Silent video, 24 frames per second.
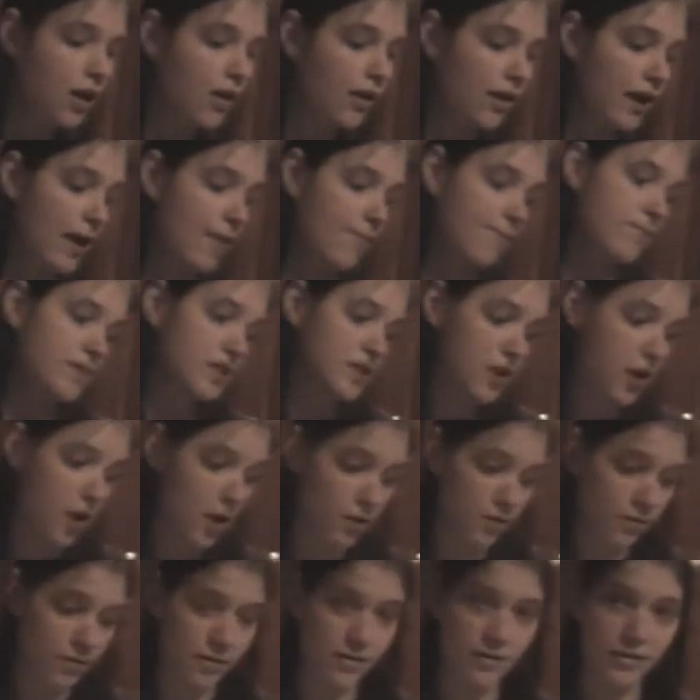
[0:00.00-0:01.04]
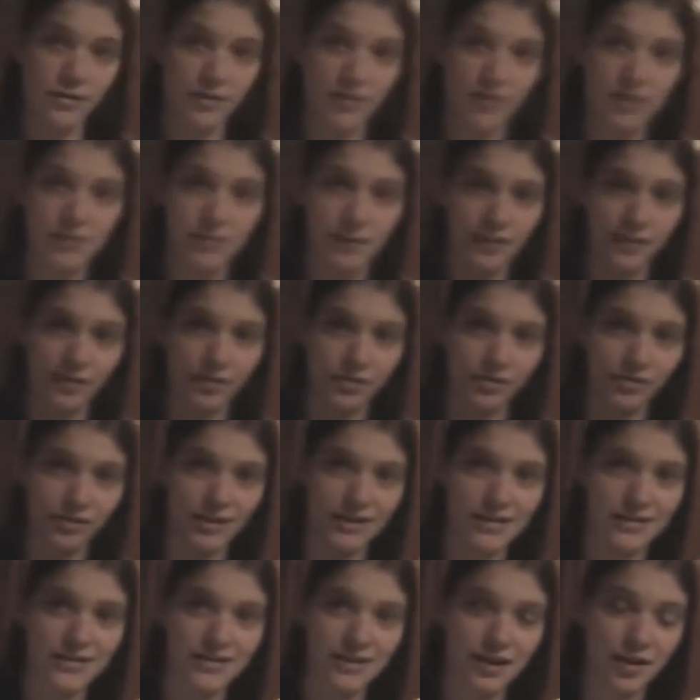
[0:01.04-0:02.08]
Okay, so here's my little
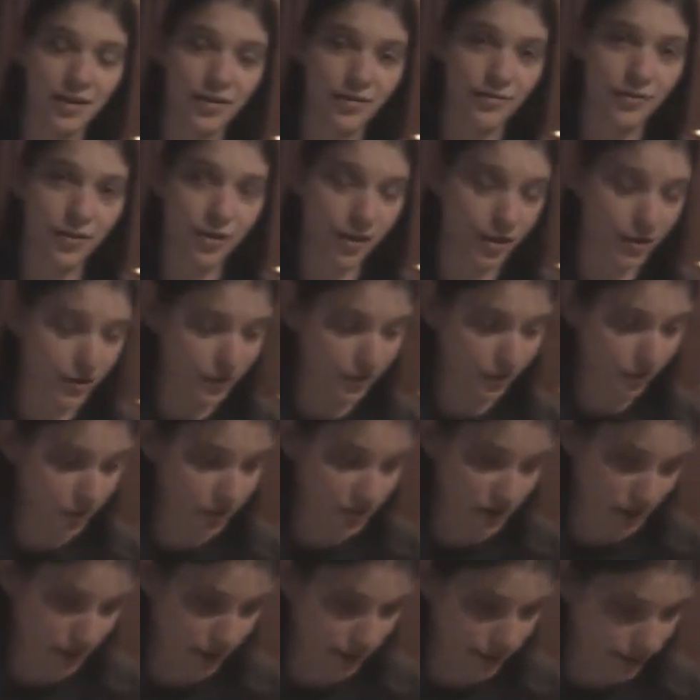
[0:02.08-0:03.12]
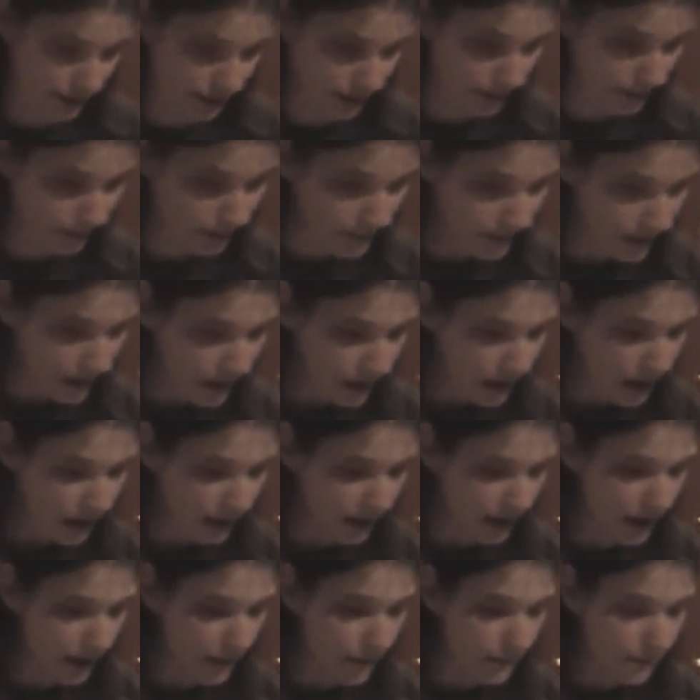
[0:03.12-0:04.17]
list of uh, the voice actors here.
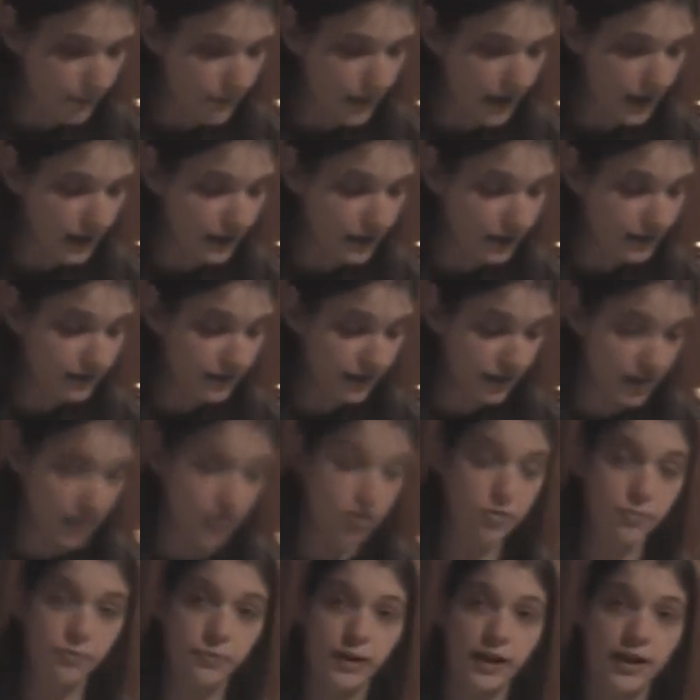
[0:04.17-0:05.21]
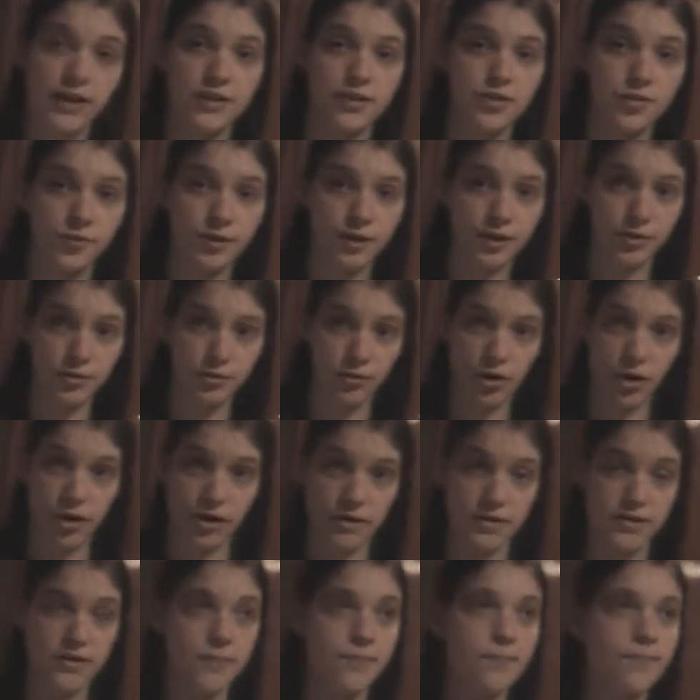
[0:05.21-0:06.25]
Okay, Mela Lee, who plays Yuki
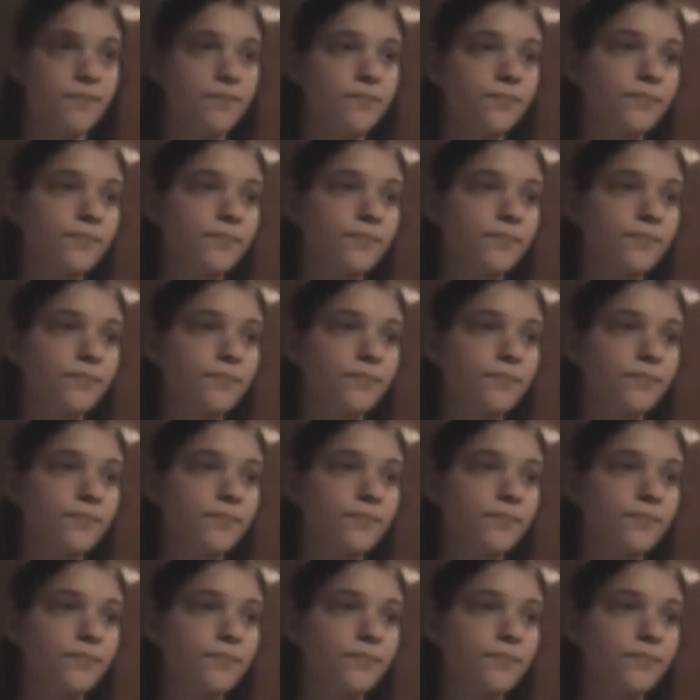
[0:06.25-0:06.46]
Cross.